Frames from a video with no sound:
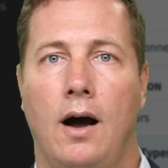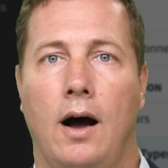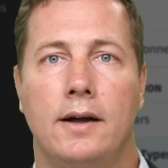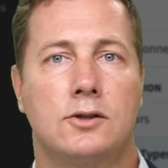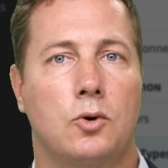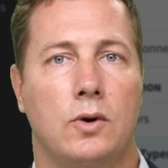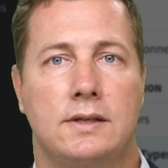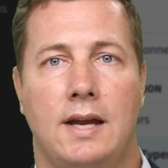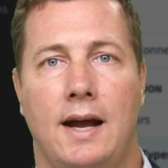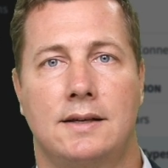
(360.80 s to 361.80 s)
Unscored
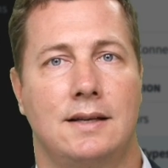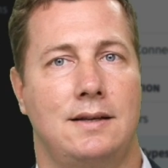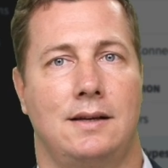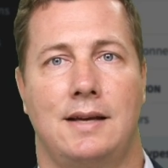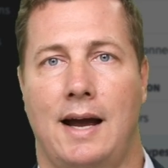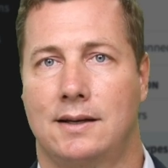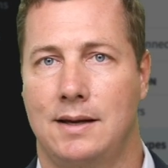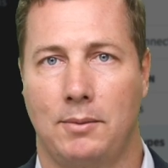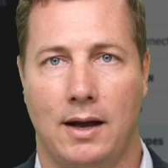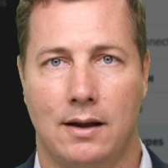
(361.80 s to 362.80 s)
text is the exact
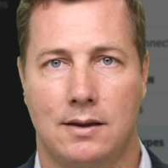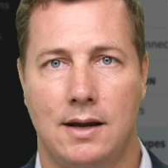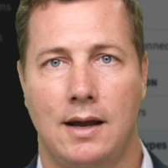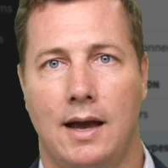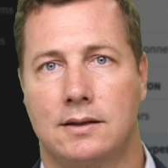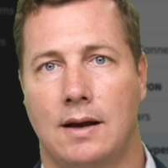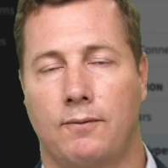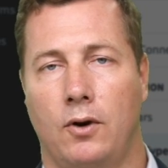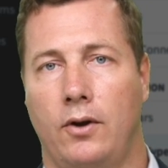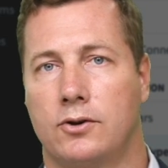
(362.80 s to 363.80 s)
same kind of thing, except
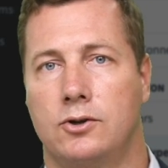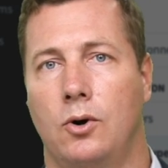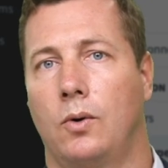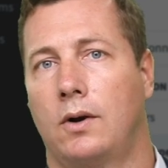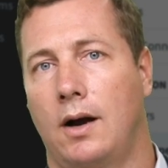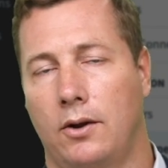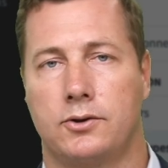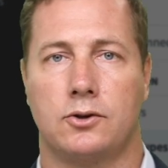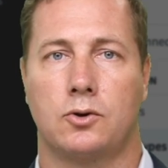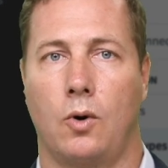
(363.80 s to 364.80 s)
for there's no
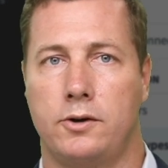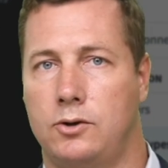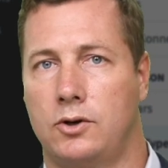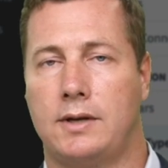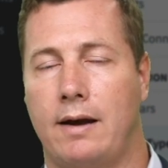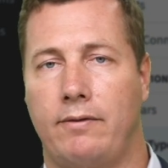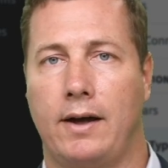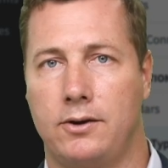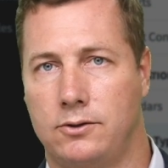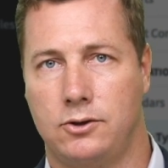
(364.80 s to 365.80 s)
colors or scores. You just have
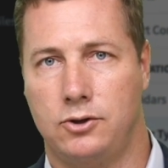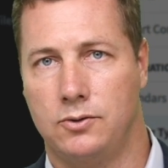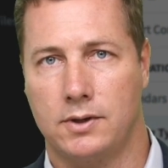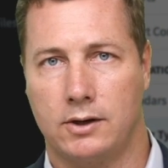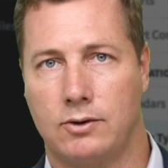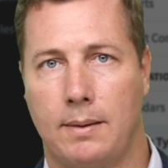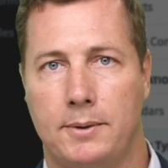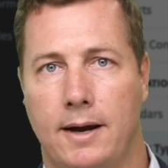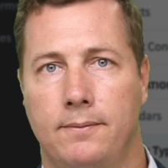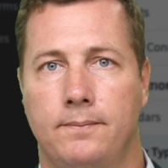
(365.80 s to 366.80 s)
values you choose in a
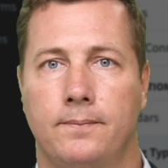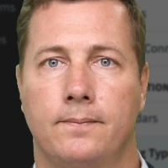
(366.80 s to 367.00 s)
drop-down.